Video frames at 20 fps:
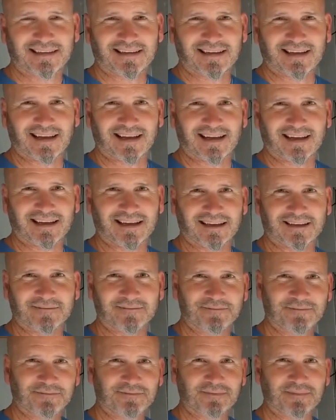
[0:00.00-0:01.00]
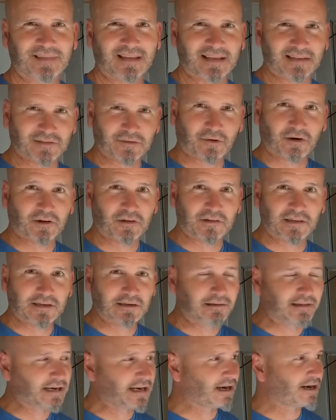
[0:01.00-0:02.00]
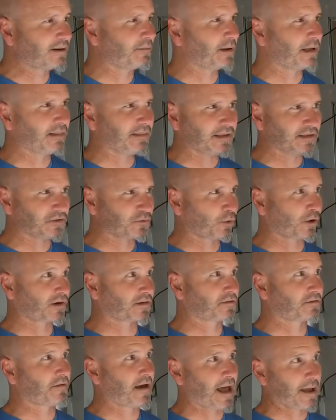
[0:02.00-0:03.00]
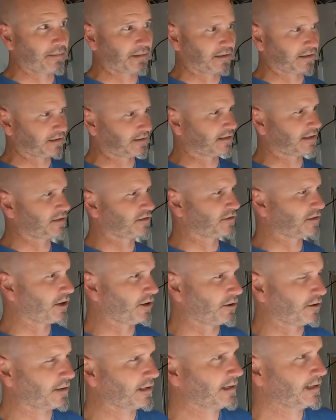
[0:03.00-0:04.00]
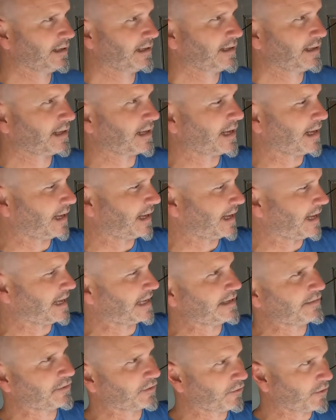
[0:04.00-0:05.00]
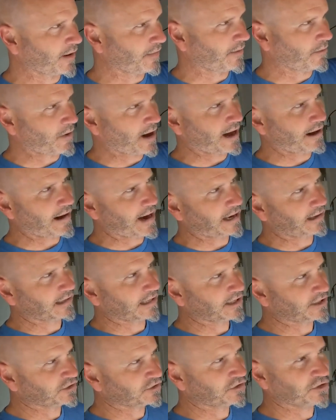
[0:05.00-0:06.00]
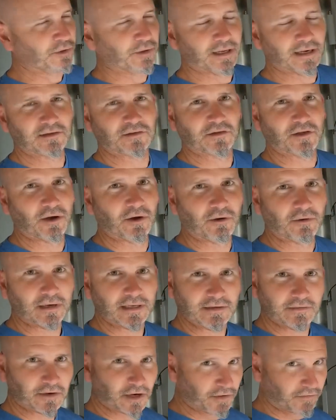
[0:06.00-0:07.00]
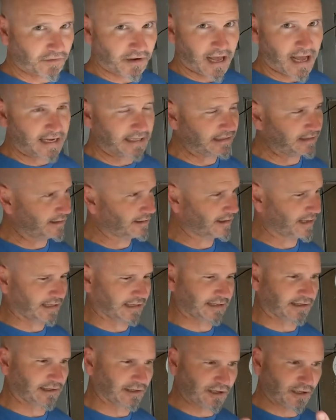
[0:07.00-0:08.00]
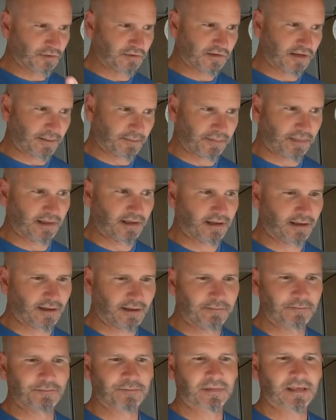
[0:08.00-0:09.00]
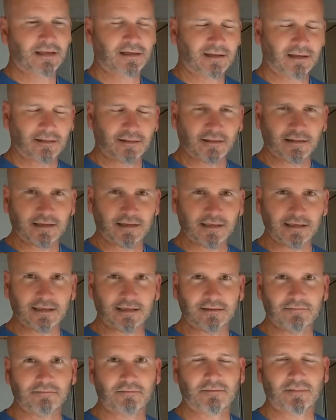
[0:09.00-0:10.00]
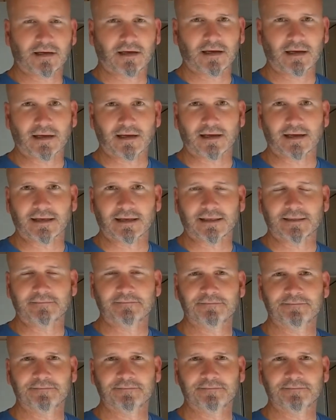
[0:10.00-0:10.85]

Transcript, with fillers: uh, as far as signal in here, but this works fabulous. And so uh, I even run the wire out and just do it. So even overnight, I can close up the, the uh,